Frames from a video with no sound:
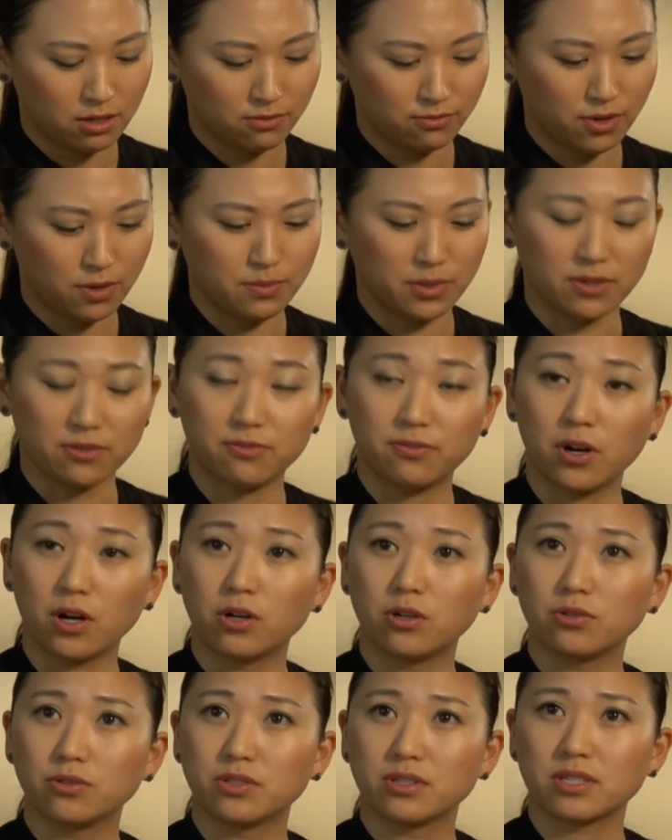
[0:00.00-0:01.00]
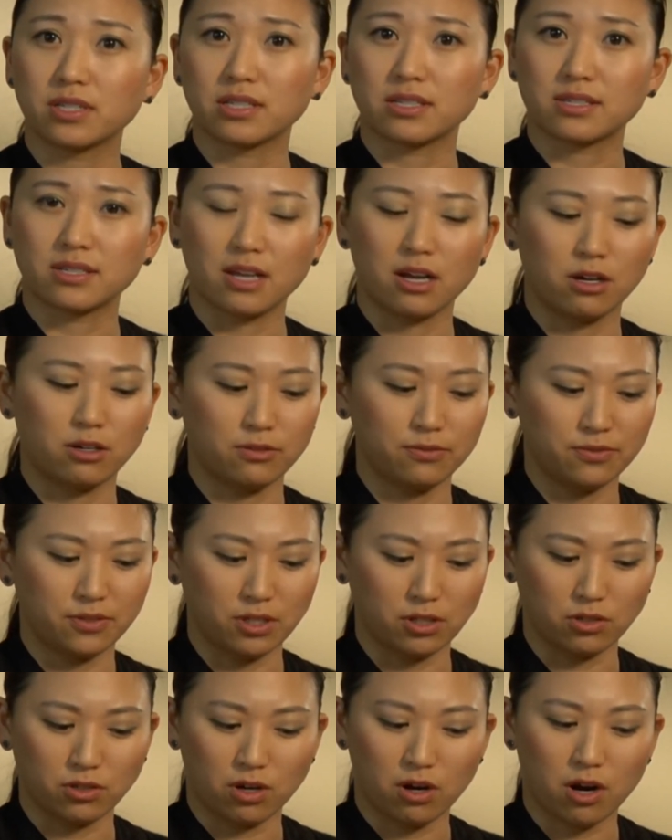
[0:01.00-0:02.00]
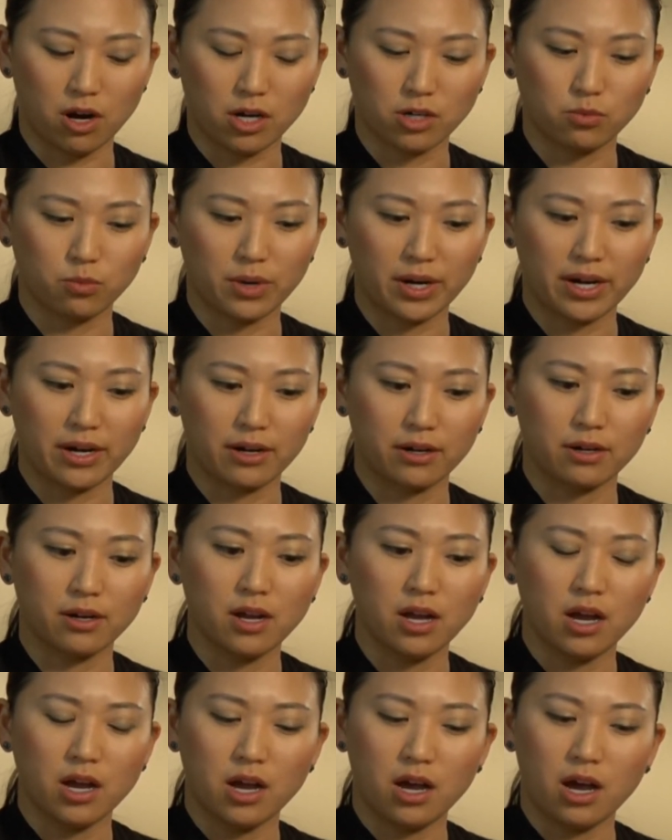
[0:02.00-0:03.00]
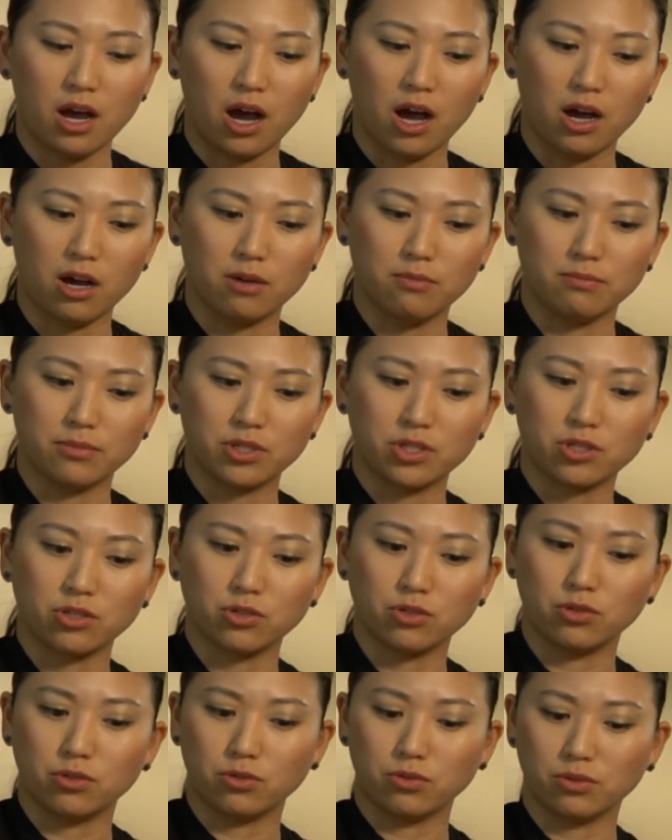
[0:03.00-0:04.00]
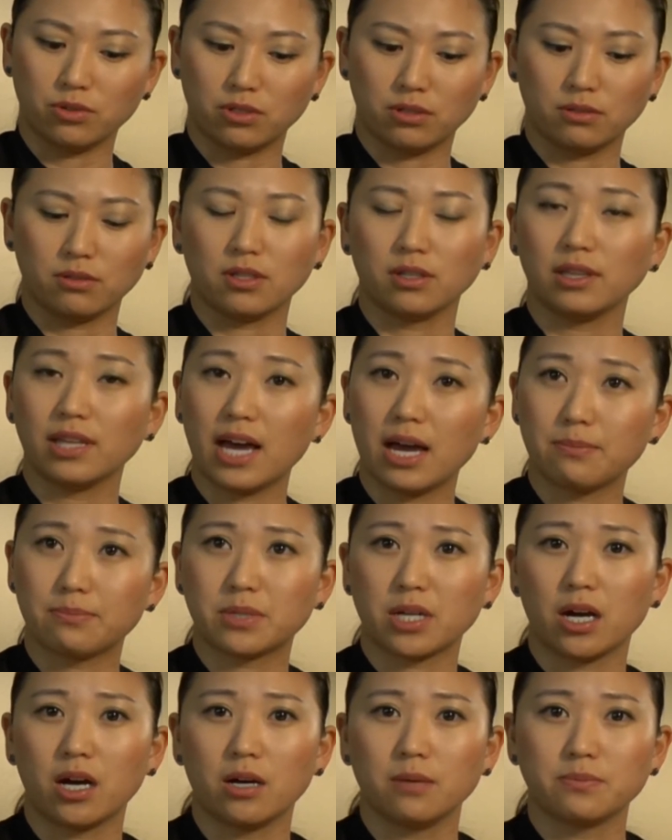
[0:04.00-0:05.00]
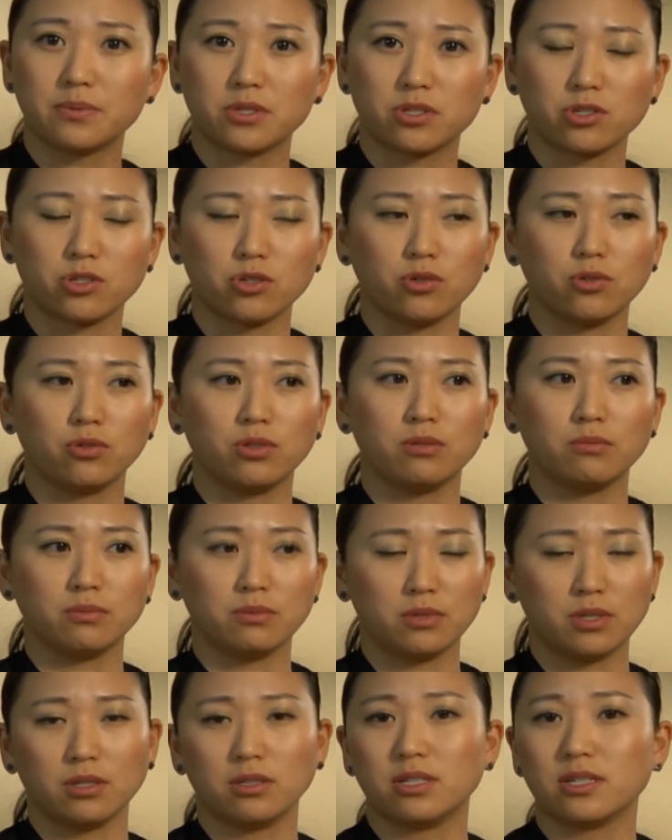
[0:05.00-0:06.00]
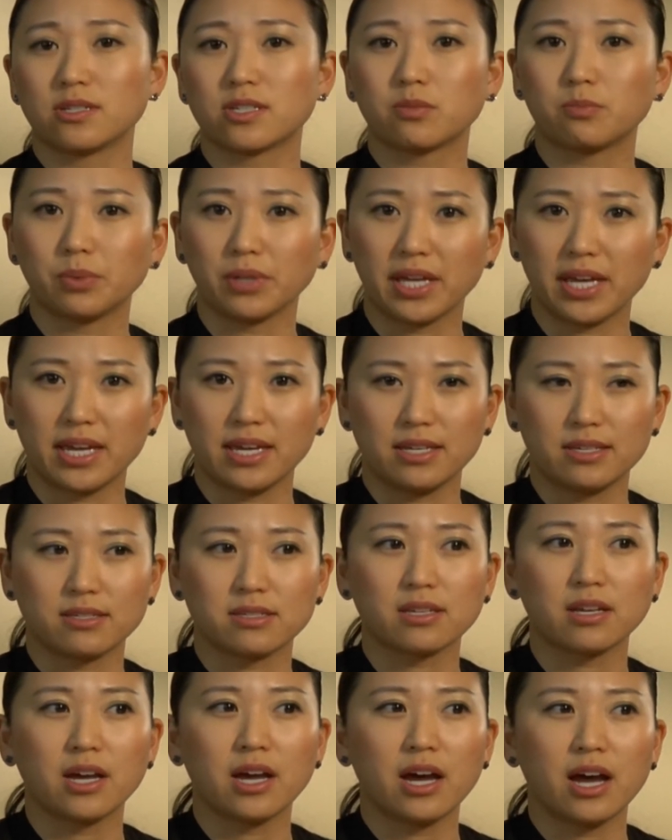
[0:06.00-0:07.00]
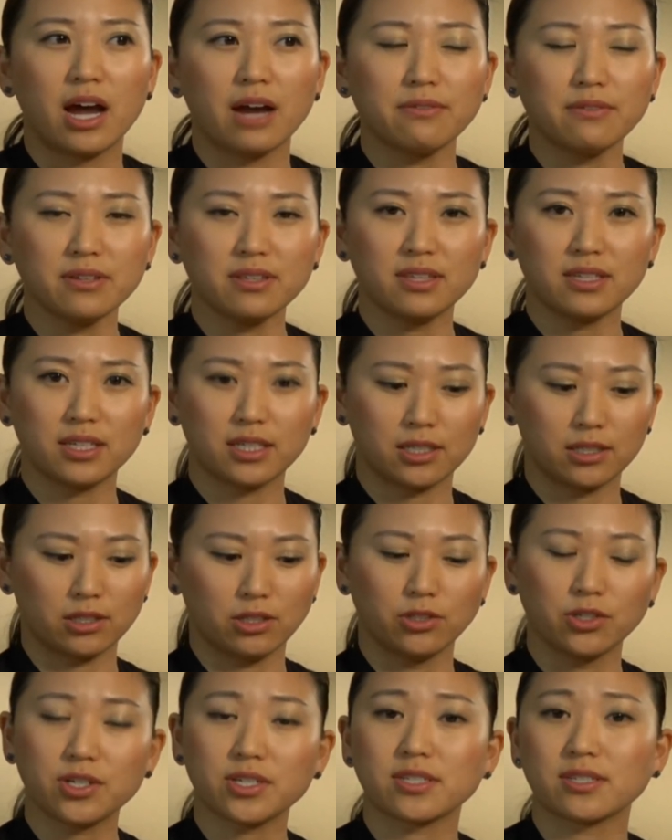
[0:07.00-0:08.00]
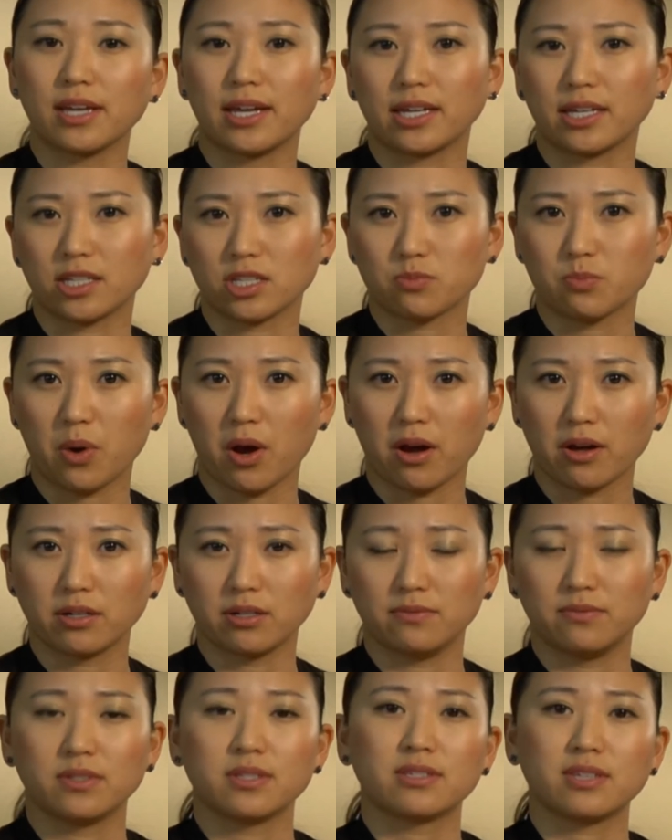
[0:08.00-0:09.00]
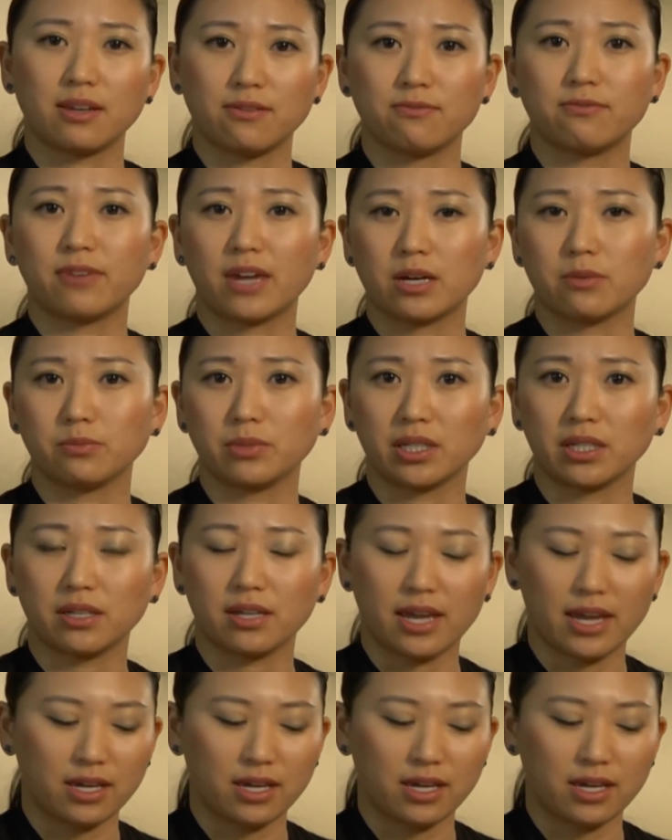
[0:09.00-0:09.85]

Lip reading: the phones itself, the hardware, to the laptops, to the displays, everything looks like it's part of the same family.